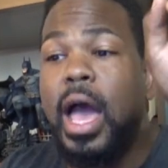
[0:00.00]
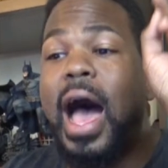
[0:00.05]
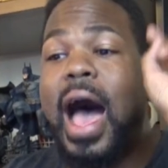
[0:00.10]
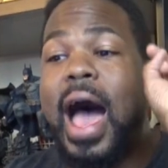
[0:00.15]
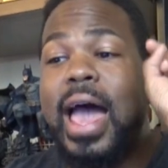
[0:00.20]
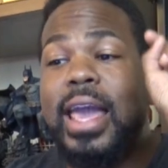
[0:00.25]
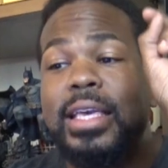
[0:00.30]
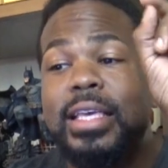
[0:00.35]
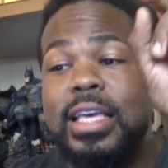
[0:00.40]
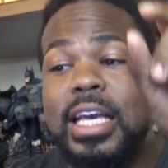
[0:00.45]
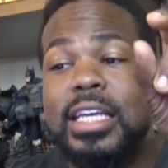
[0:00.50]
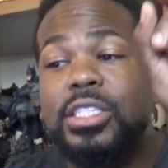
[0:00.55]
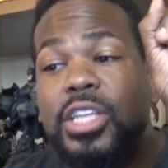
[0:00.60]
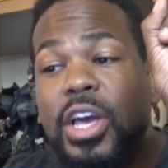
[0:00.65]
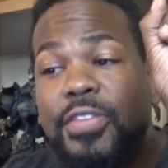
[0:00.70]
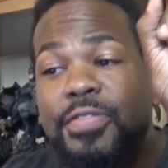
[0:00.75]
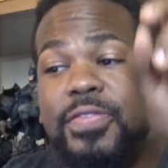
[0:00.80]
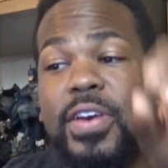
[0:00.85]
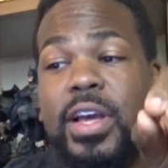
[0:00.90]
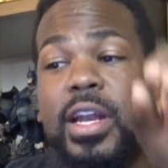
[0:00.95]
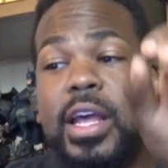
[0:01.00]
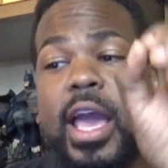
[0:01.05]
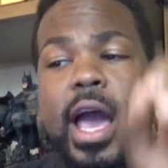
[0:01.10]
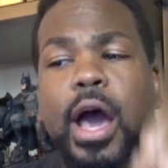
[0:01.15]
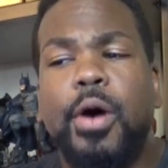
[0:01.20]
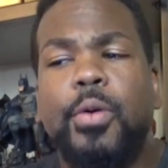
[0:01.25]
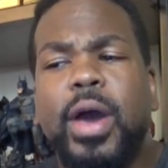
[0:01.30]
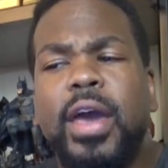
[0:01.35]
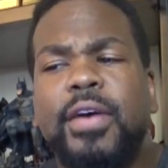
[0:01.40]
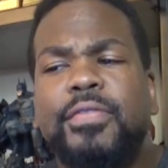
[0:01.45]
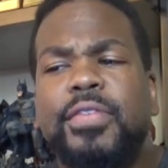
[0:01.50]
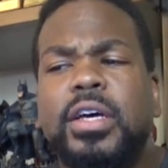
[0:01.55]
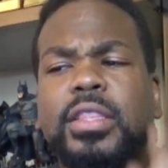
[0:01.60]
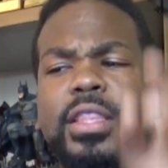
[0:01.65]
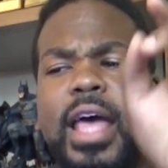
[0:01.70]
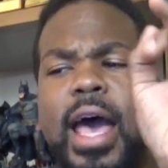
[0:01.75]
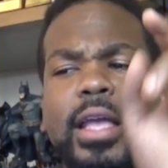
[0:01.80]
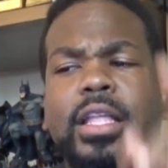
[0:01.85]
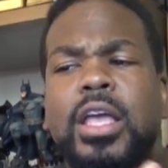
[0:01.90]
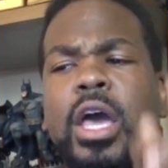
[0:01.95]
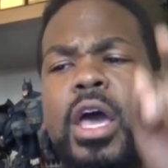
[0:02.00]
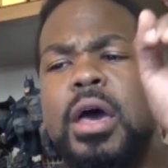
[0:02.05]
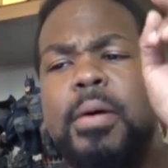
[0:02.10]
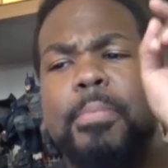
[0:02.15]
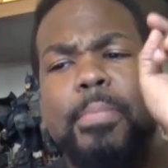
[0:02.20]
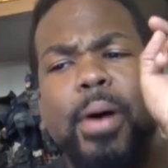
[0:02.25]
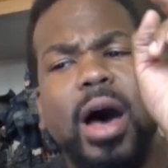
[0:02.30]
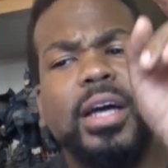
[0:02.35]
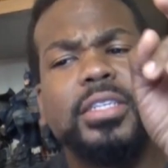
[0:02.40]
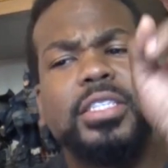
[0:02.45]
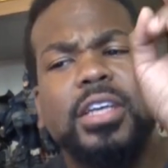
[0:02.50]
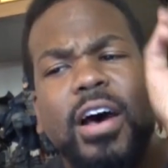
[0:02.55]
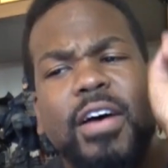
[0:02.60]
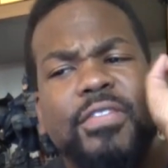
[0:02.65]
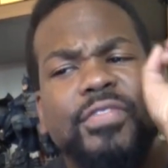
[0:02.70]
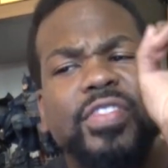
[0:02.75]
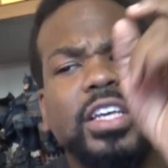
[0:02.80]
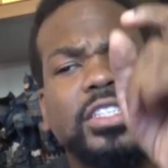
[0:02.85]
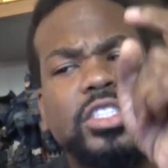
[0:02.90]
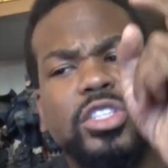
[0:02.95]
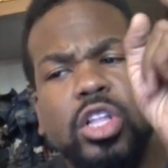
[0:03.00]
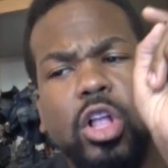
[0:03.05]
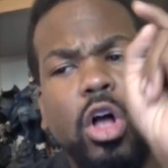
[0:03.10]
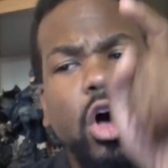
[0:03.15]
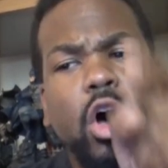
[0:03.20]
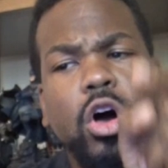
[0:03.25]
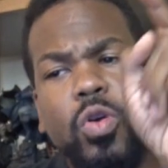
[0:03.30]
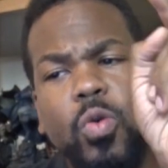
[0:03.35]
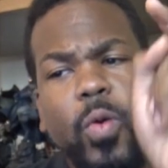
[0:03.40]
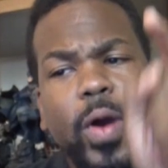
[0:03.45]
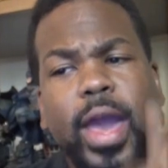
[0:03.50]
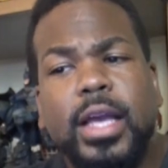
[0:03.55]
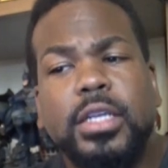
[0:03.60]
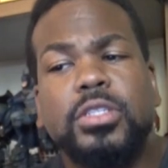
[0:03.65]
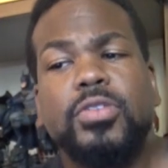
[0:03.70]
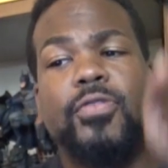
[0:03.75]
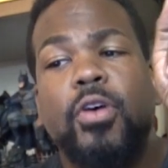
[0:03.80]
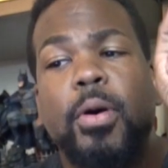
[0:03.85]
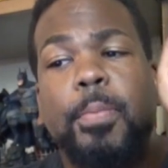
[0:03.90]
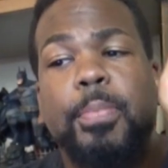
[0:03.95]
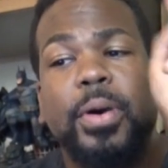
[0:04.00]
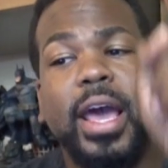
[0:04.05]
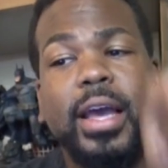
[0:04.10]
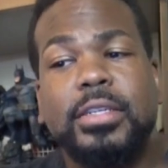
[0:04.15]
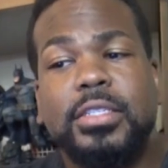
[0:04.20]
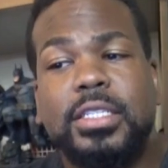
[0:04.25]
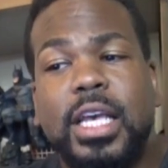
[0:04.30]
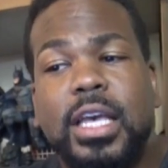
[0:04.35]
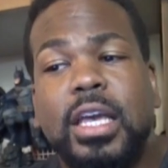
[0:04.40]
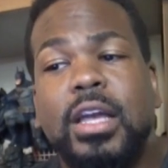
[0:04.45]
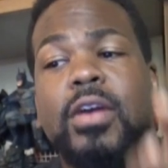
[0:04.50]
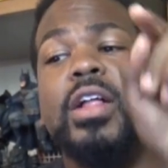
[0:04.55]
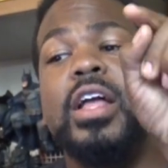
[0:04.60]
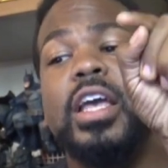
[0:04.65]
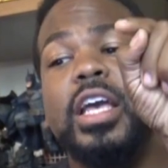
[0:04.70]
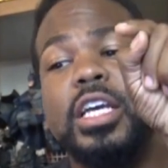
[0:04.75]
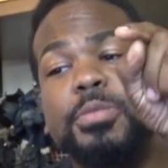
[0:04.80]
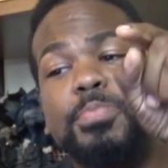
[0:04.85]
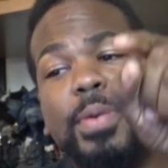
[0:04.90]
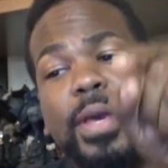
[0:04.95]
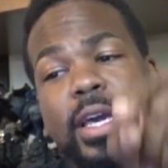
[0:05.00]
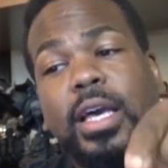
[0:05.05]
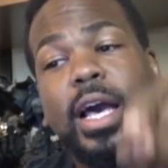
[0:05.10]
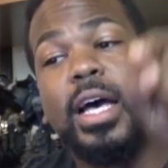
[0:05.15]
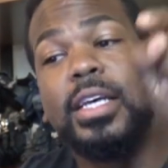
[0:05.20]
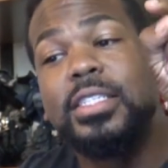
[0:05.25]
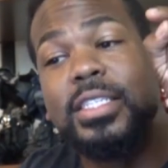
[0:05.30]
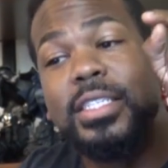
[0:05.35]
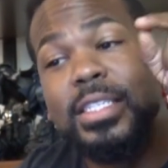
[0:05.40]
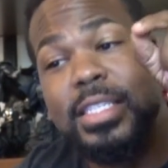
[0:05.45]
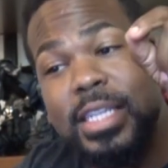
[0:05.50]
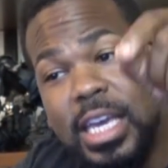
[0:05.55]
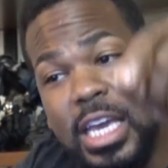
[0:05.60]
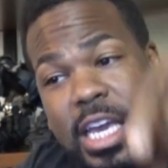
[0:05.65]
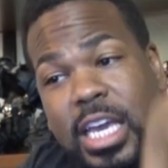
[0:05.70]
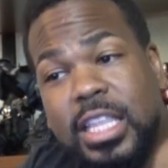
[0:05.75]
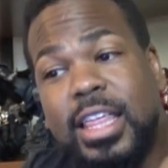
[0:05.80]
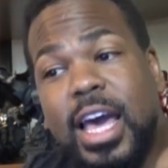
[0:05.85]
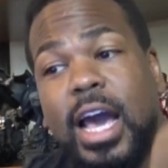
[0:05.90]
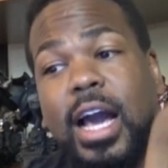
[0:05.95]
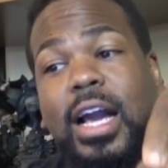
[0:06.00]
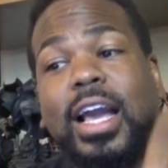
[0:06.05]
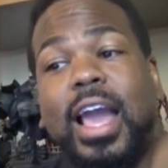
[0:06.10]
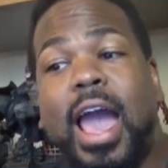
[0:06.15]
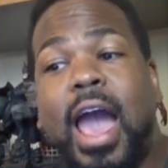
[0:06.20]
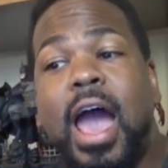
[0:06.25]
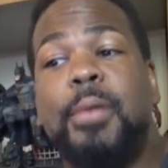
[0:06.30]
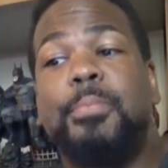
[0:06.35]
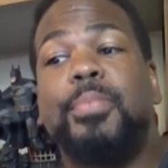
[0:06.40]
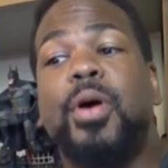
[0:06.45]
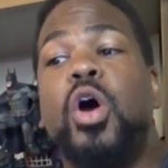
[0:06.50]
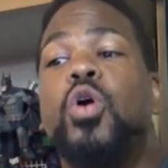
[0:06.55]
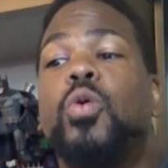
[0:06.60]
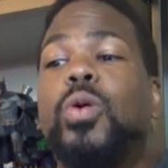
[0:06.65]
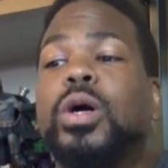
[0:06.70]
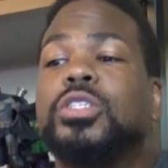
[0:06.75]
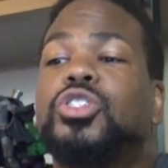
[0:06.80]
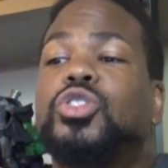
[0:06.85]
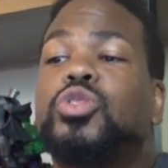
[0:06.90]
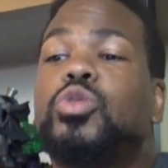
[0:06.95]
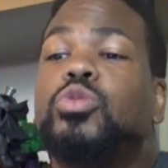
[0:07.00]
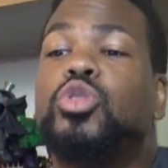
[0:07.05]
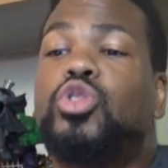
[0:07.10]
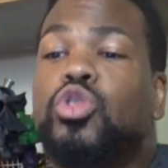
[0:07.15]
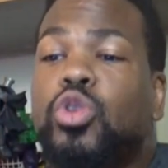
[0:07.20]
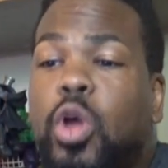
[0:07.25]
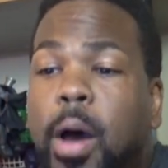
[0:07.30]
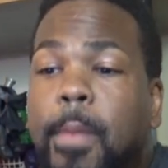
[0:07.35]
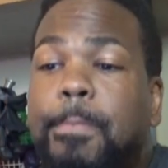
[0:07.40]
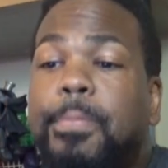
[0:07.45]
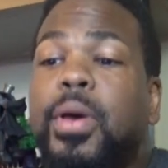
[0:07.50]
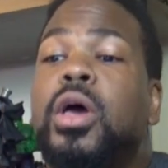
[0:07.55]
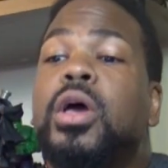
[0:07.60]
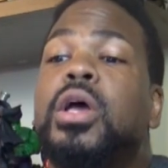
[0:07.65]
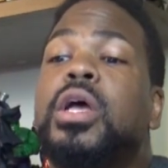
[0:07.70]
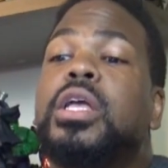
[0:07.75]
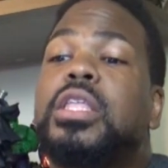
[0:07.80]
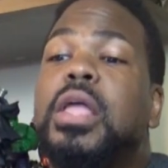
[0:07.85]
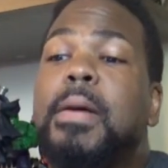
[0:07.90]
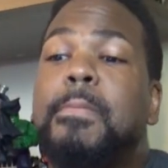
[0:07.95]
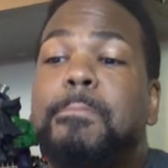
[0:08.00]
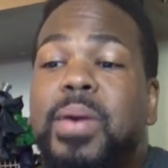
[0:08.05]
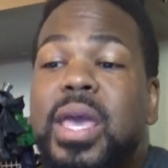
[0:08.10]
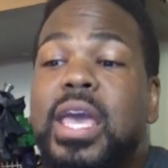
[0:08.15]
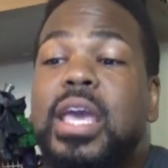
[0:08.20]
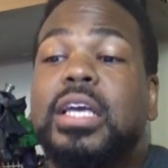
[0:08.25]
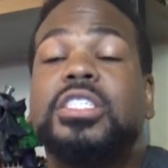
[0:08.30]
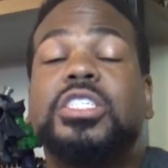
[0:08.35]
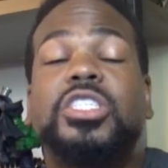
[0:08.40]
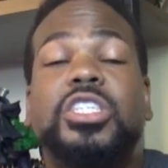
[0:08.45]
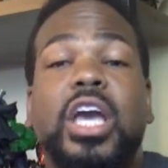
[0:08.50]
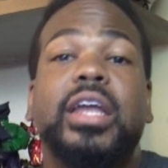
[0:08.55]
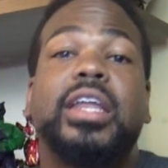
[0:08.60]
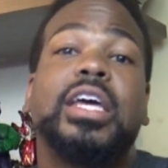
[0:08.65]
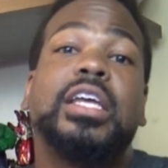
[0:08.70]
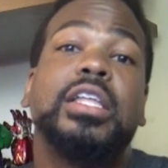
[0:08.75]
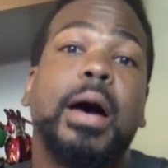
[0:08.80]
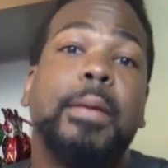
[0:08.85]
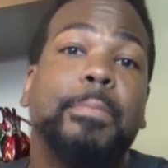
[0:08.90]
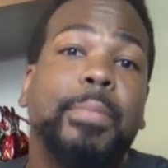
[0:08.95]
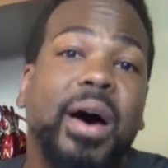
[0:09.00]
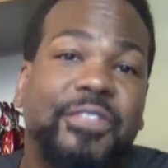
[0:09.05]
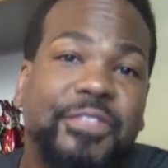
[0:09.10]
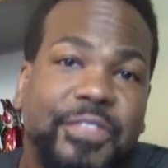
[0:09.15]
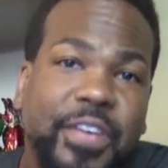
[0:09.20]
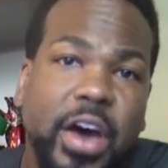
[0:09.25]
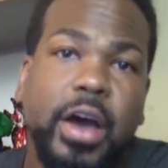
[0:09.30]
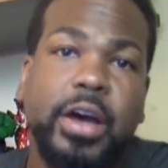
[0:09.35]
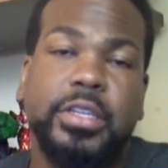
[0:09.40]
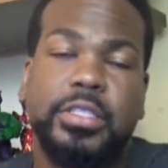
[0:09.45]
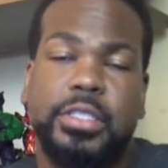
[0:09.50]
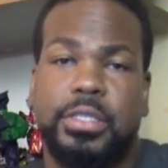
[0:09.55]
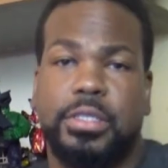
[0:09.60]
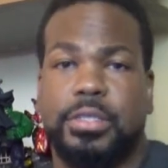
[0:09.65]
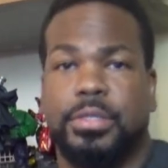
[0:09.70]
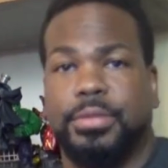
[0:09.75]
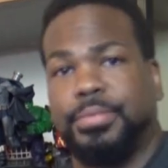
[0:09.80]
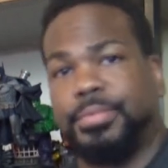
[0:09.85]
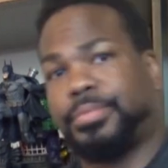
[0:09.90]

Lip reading: I get the feeling, however, that part of this long wait for pricing is because neither camp wants to drop the big scary number first.